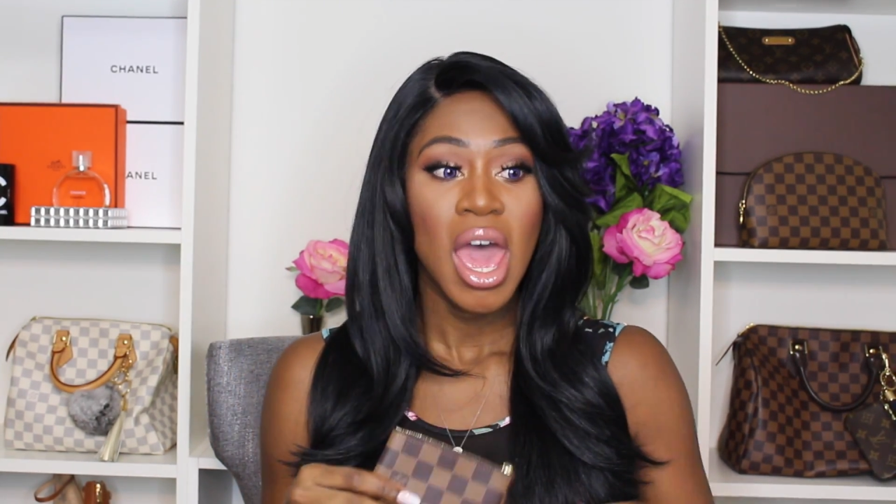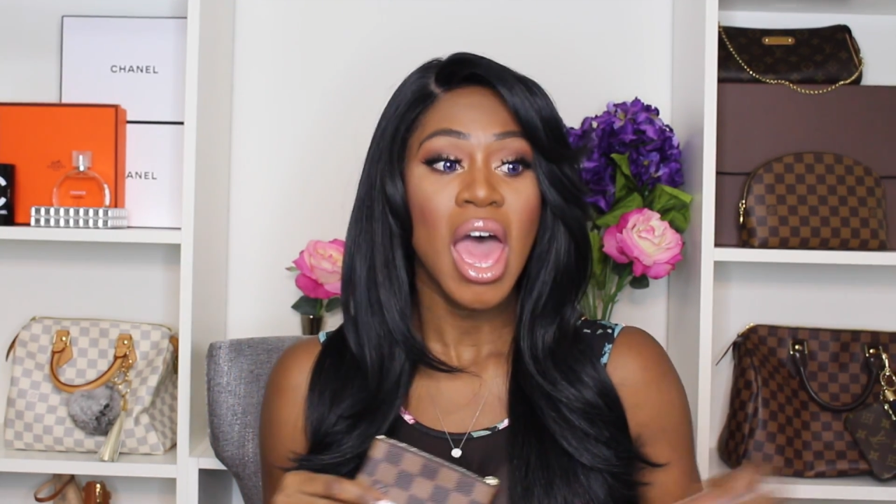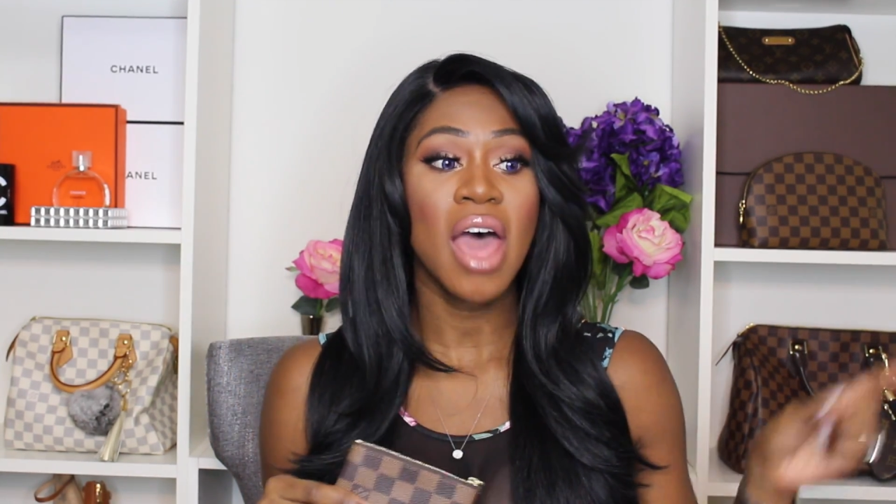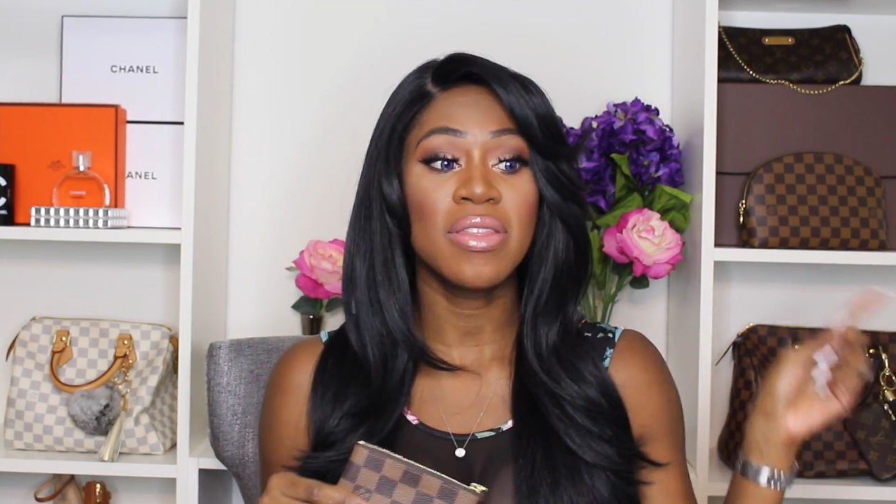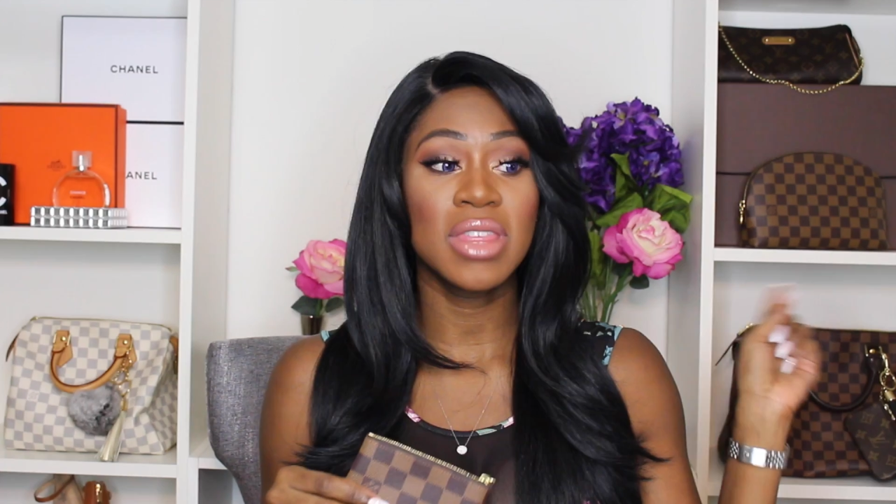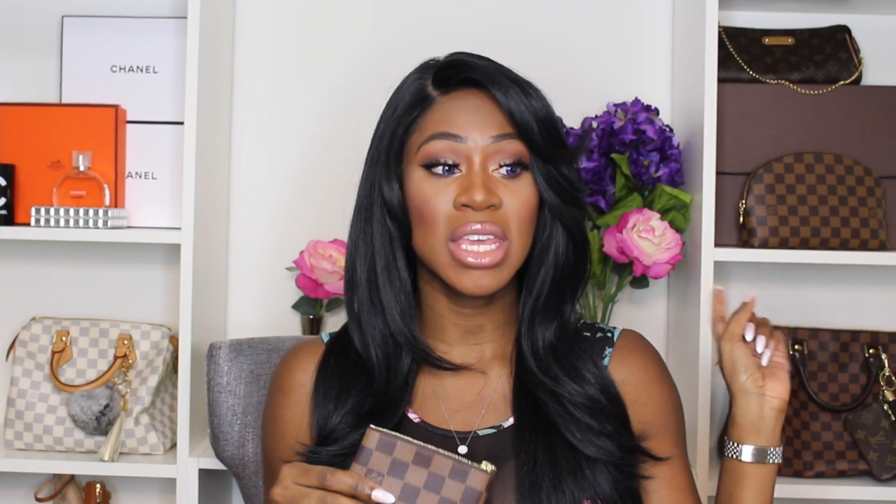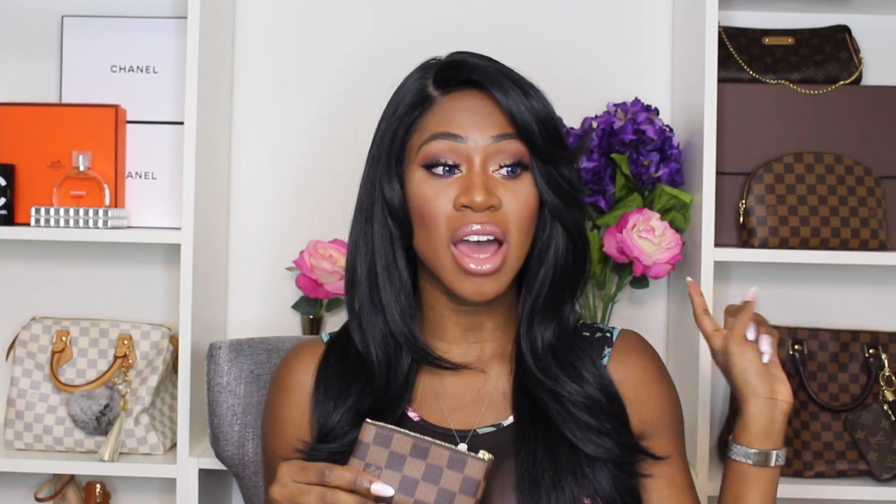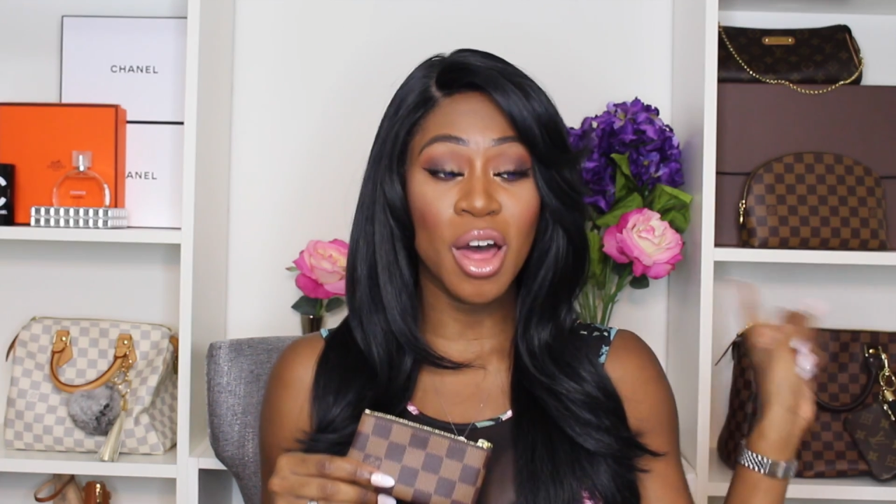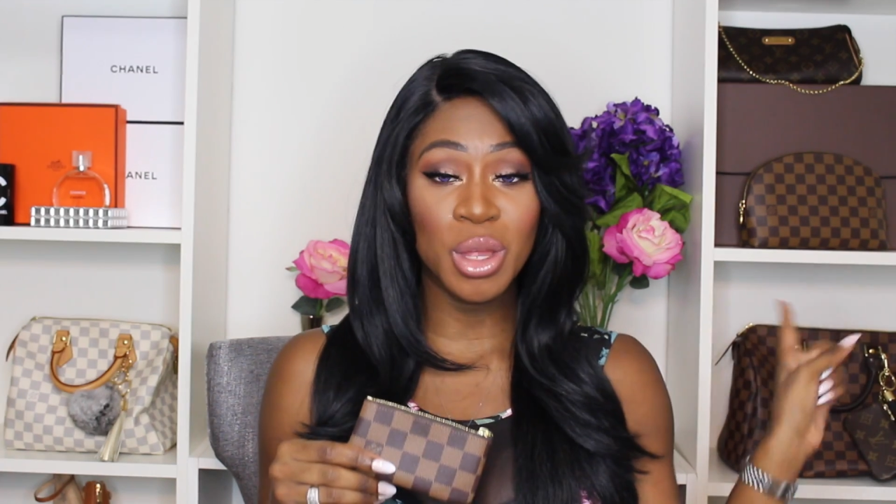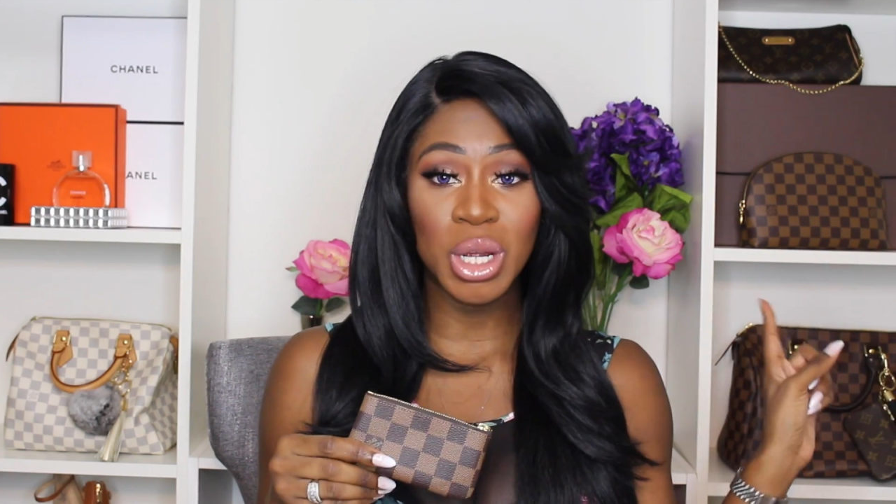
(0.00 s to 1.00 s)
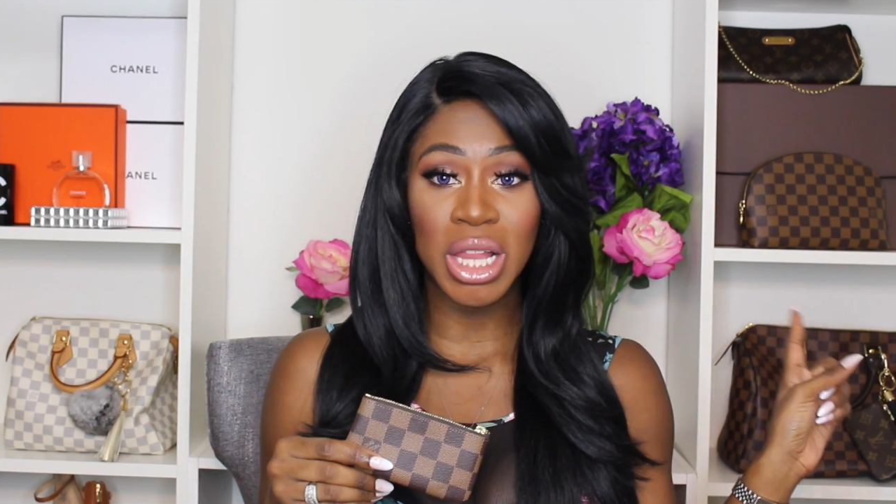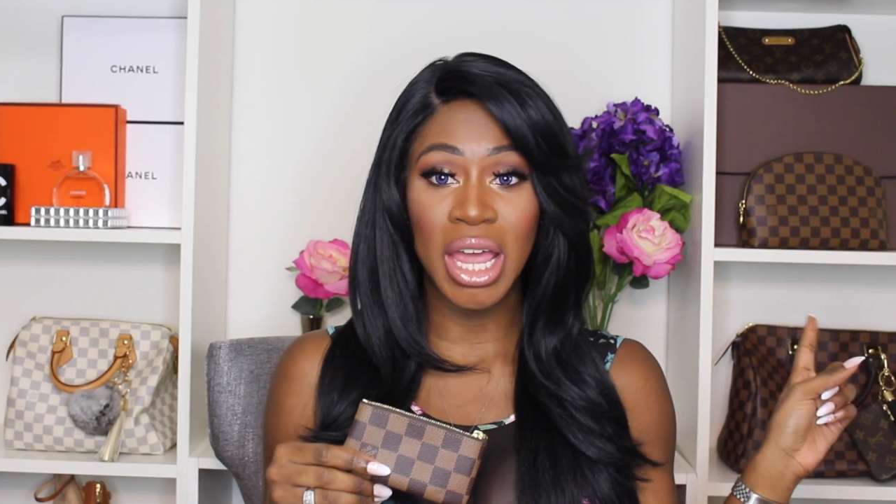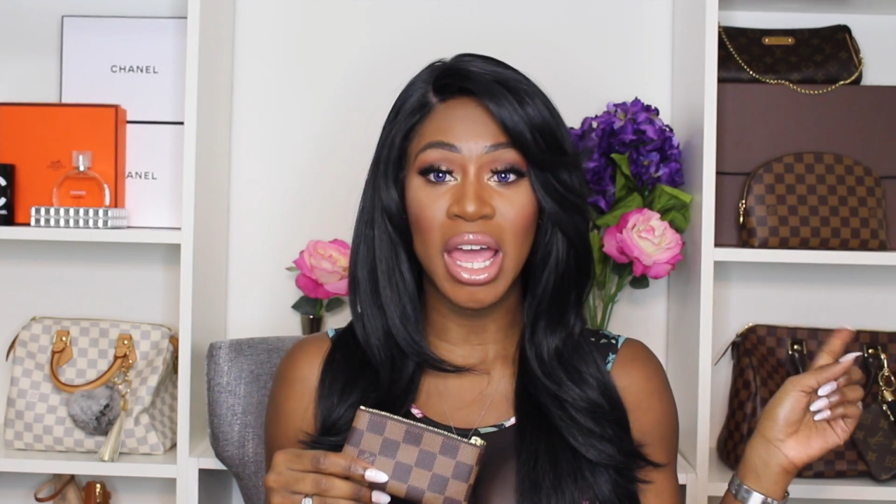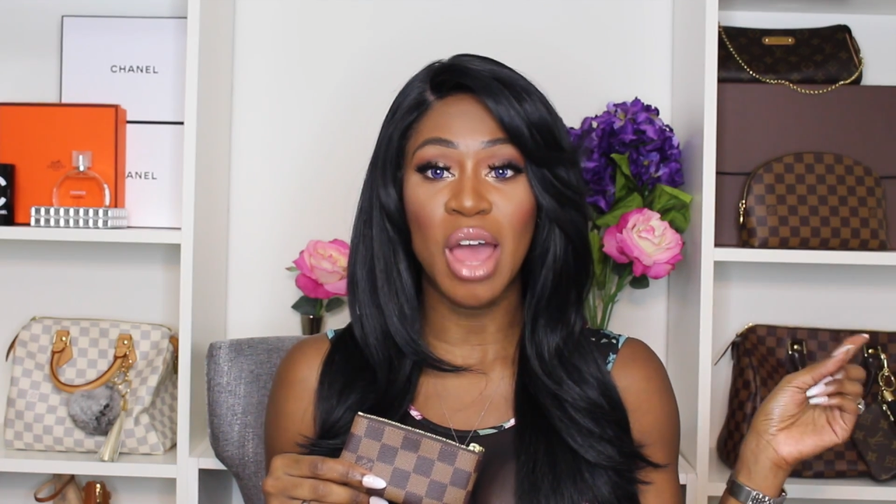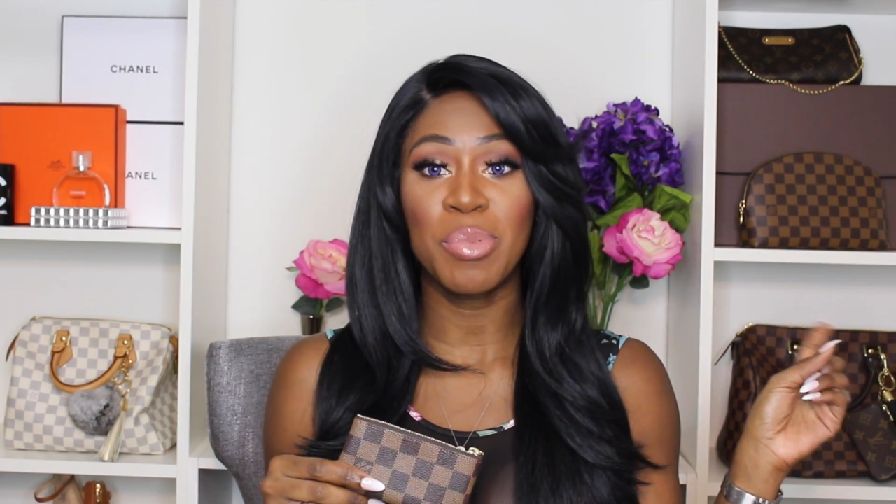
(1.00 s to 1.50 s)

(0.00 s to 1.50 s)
and the other clay I